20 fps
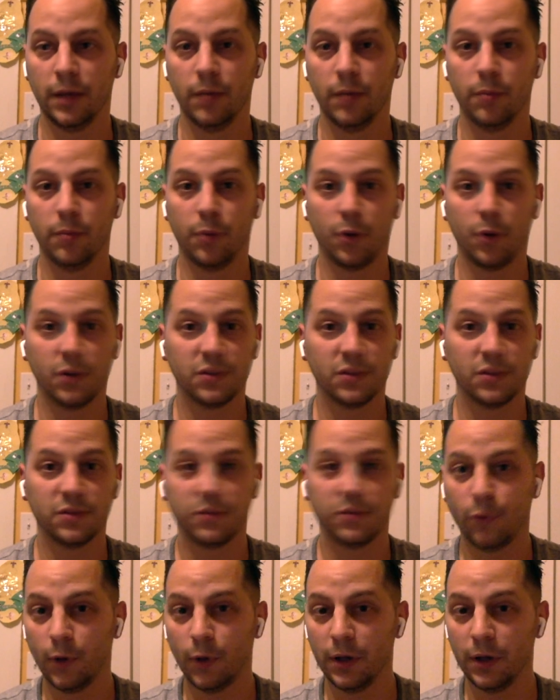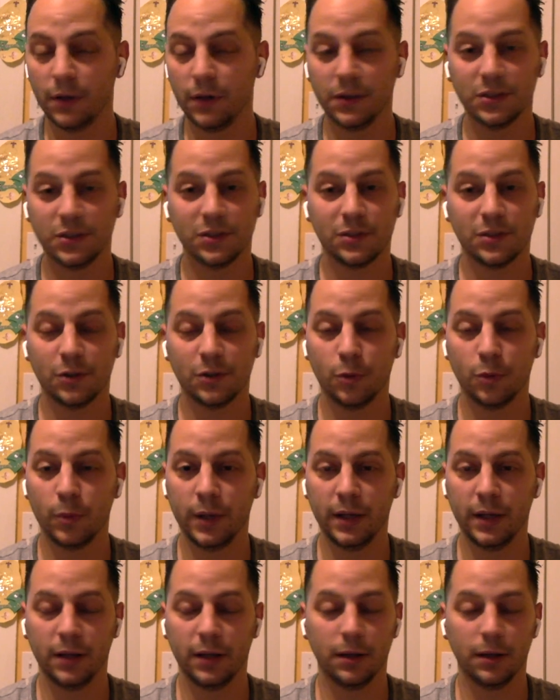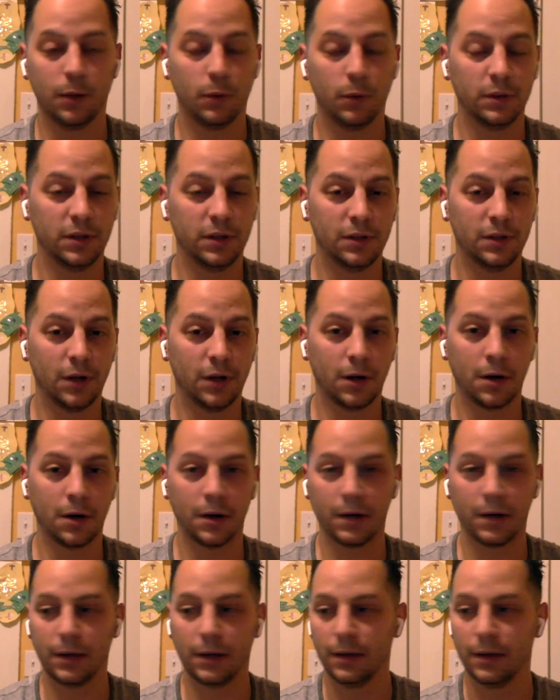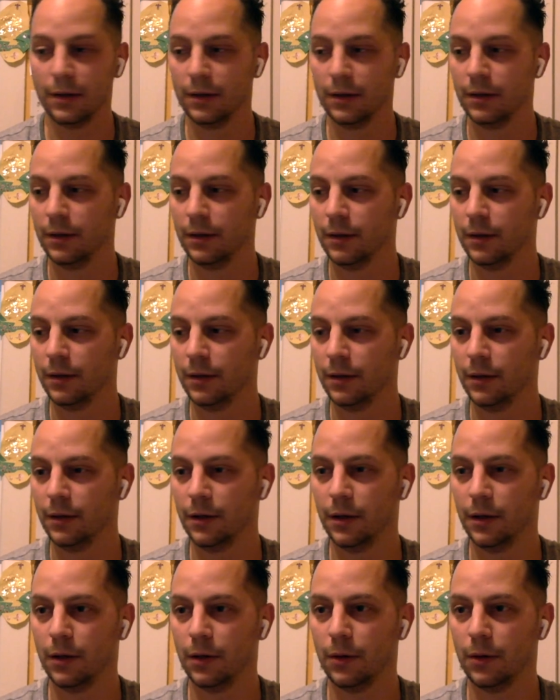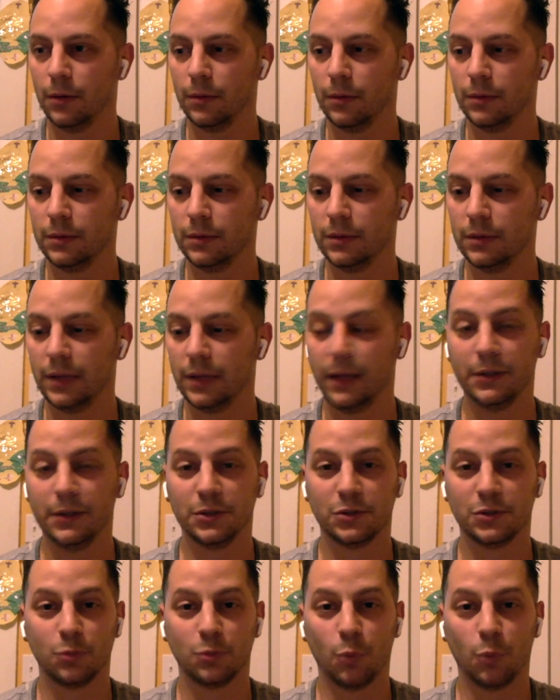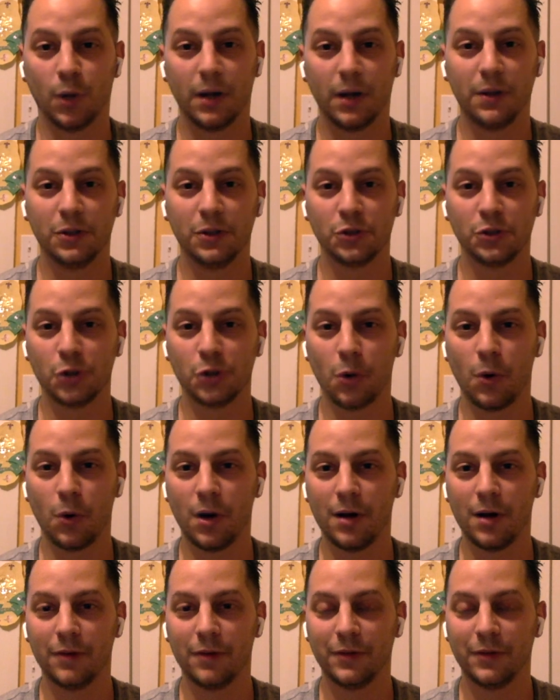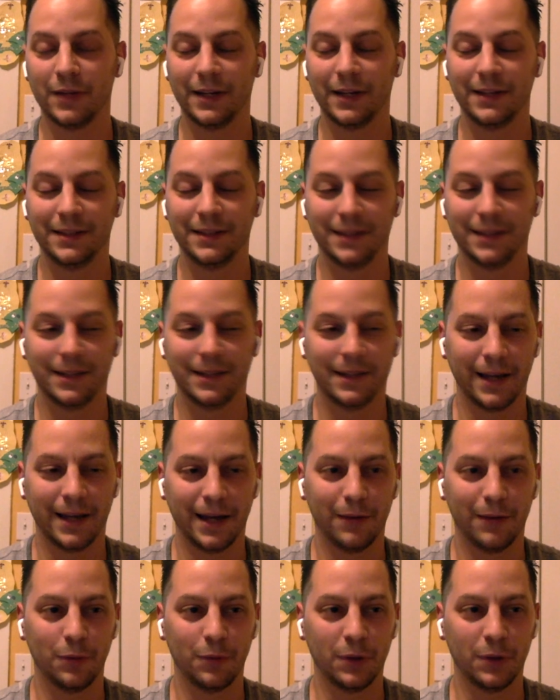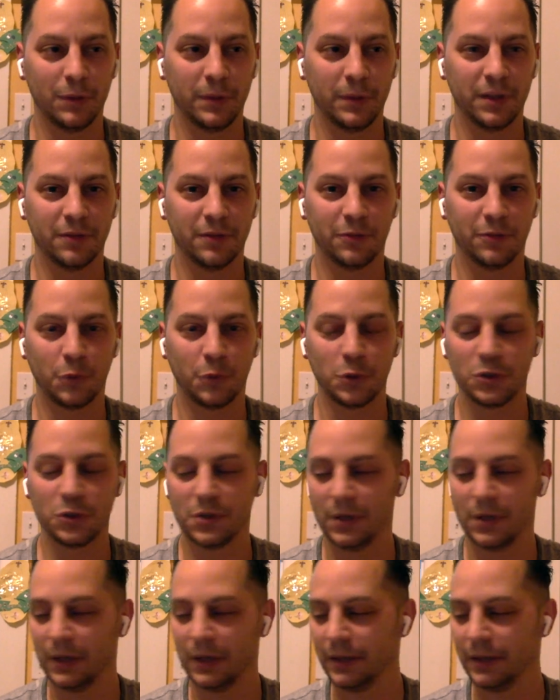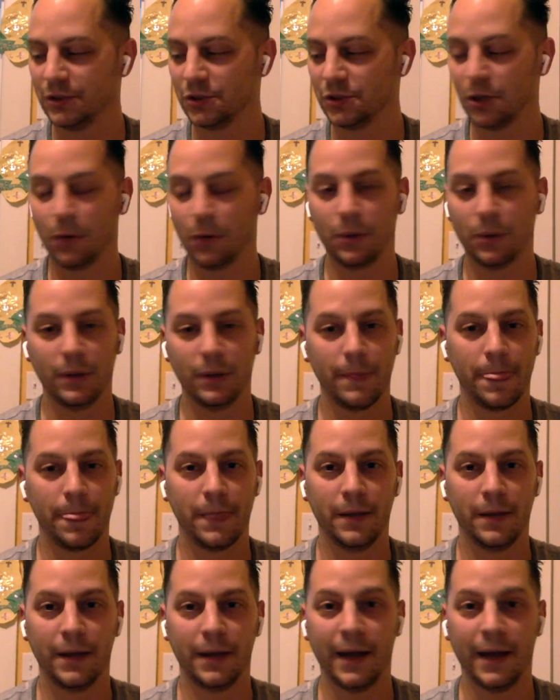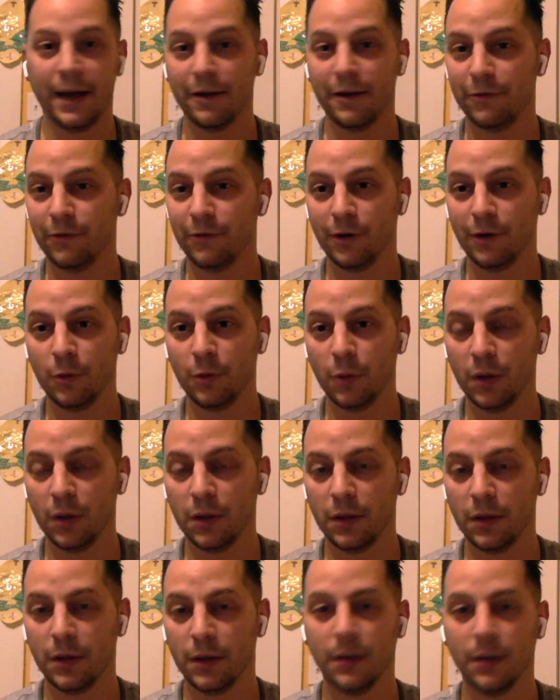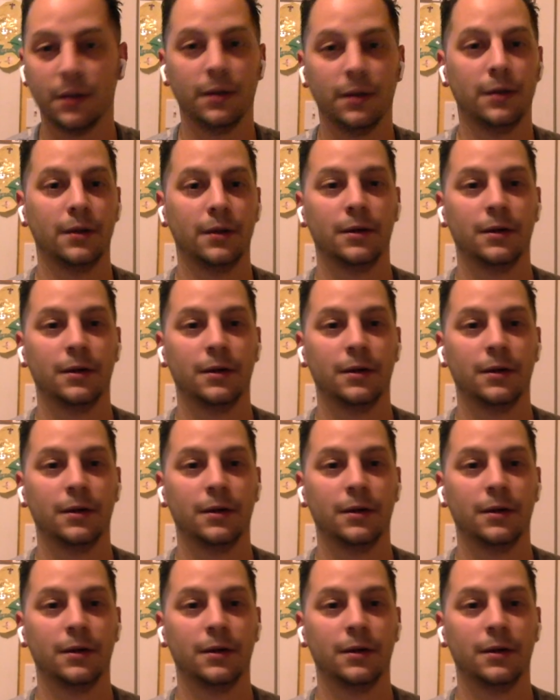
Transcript: Embossed foil. There's so many glow in the dark, you know, that I just wanted to show off that I didn't have with me, unfortunately. So have fun with it.